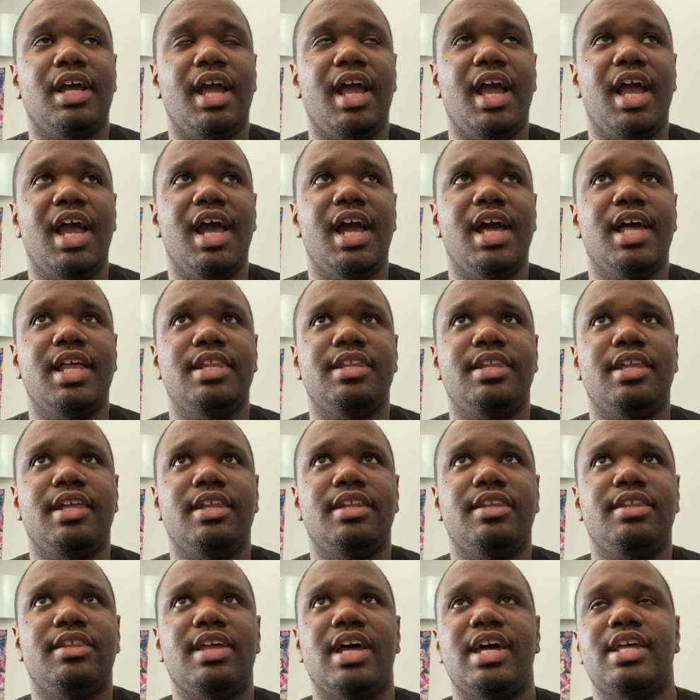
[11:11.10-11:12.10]
and
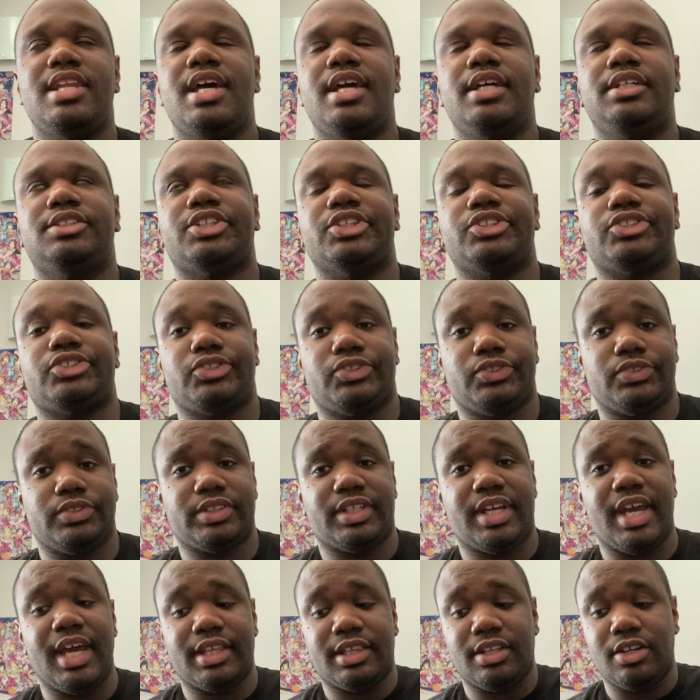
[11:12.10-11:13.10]
then they just
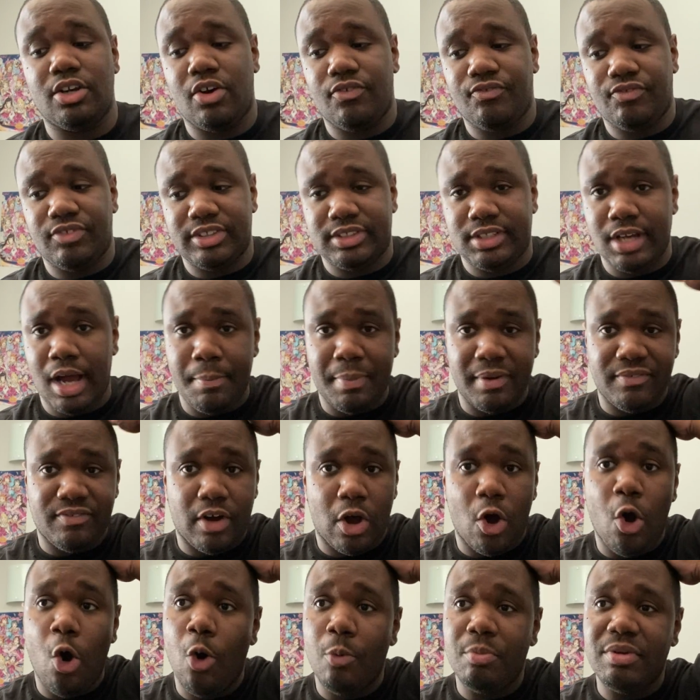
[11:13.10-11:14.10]
kicked it off the top of a
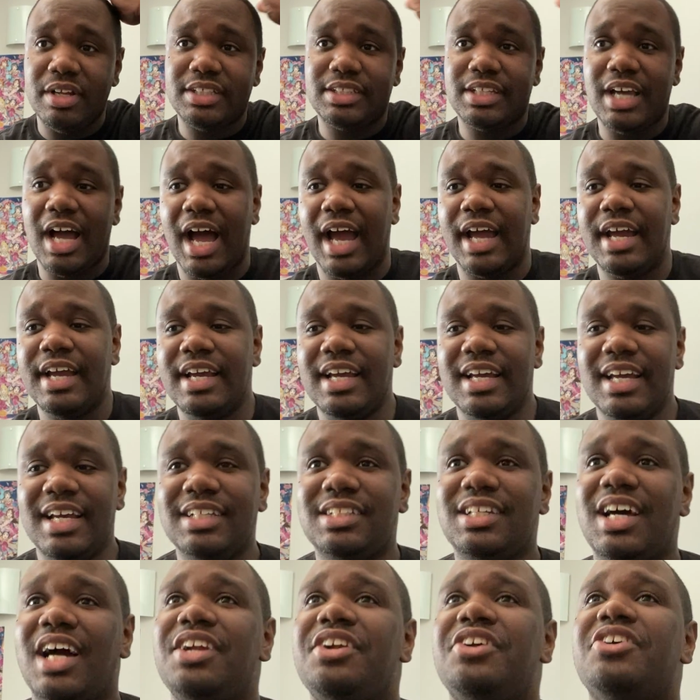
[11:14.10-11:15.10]
homeless guy. He
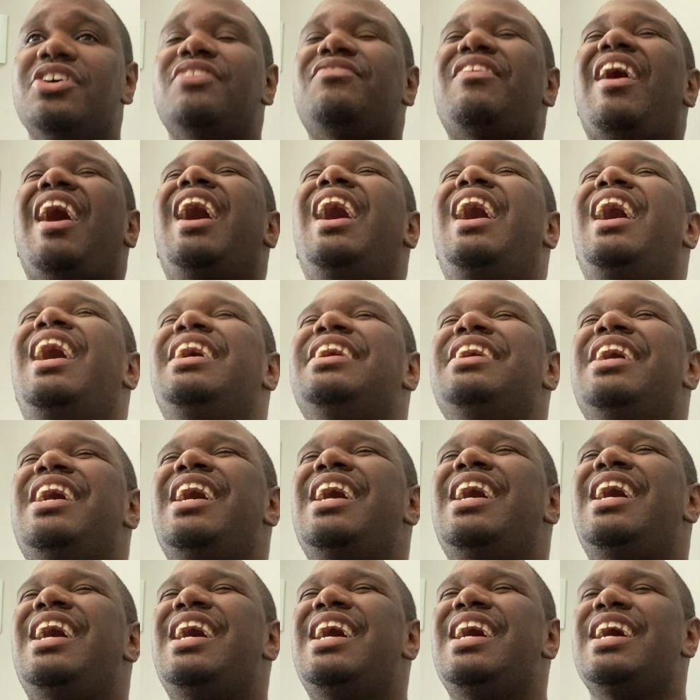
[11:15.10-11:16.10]
said, Nirvana,
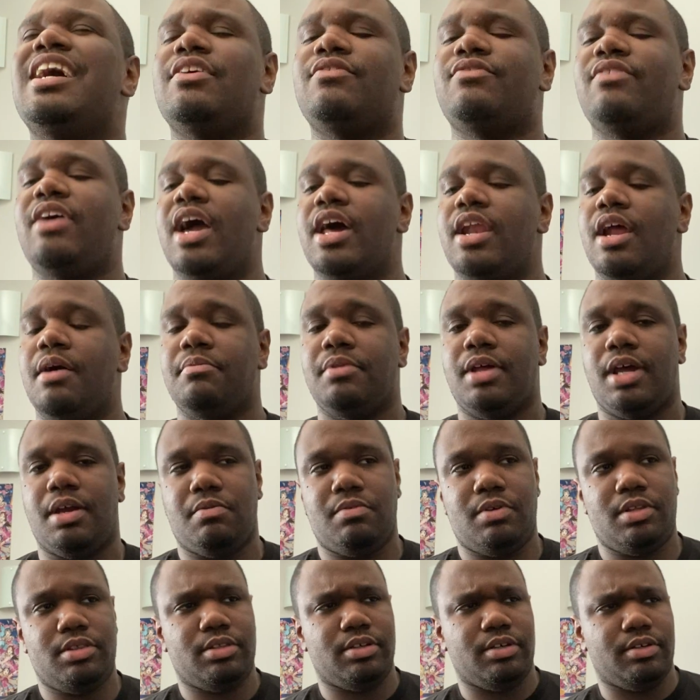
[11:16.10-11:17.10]
and ran. I'm like,
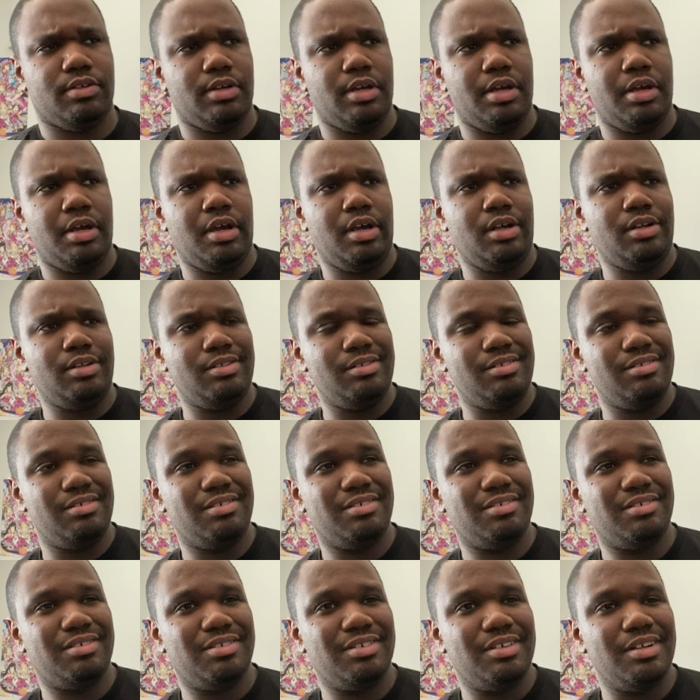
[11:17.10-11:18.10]
what the hell?
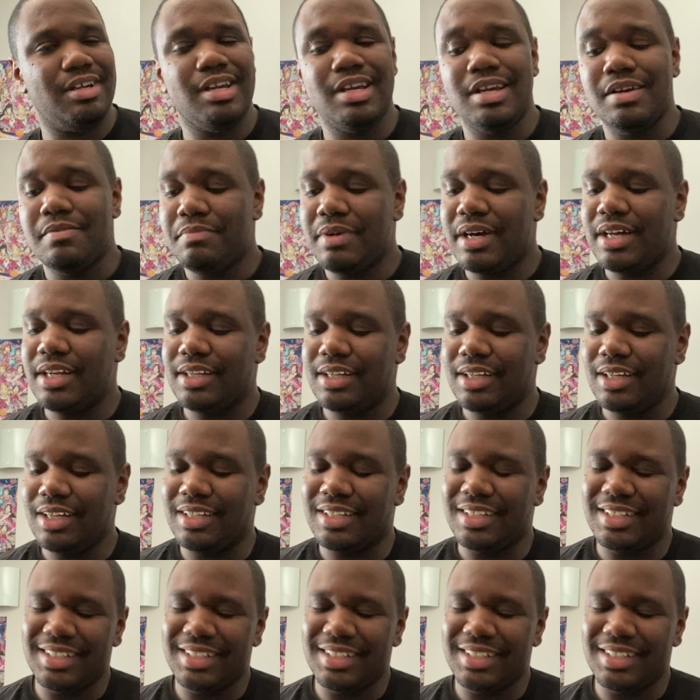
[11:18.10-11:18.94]
But